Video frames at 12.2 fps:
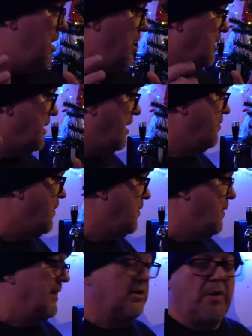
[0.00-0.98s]
I gave one
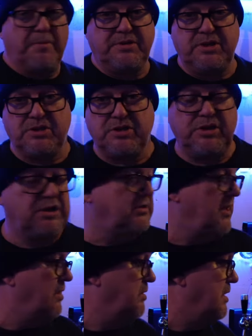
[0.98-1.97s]
away in a competition years
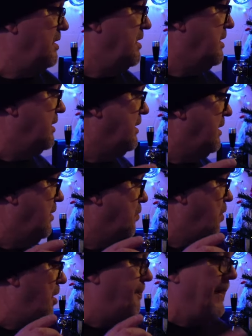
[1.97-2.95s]
ago.
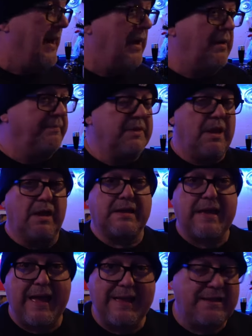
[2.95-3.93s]
What about a
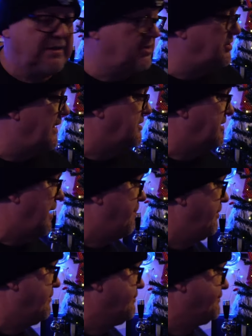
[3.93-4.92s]
keg
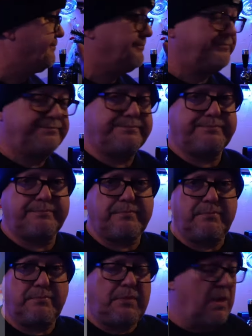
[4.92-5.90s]
setup
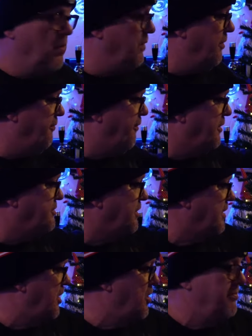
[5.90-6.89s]
with a
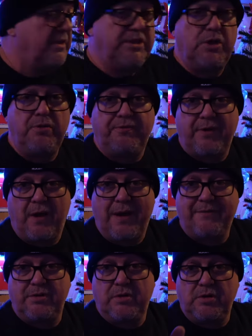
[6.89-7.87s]
faucet? Um, the UFlow.
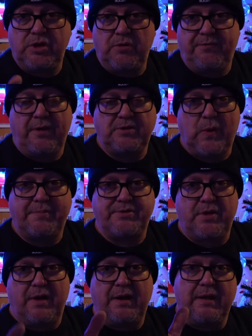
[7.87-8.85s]
Have a look on UFlow's
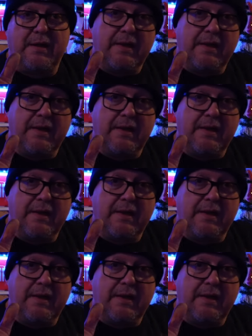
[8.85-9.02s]
website.